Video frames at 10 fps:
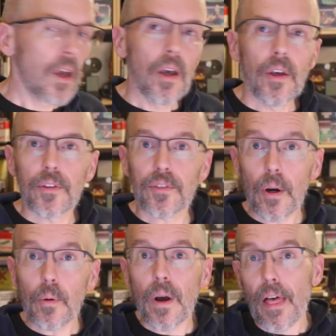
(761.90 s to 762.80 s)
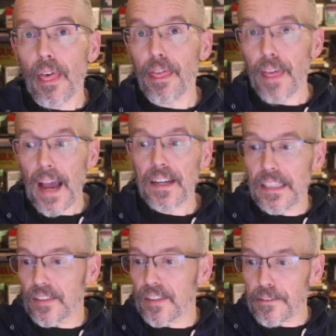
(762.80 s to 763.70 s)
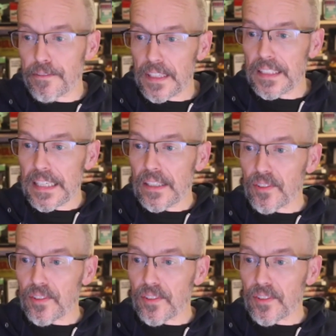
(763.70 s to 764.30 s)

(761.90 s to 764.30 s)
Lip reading: So that is the Fintie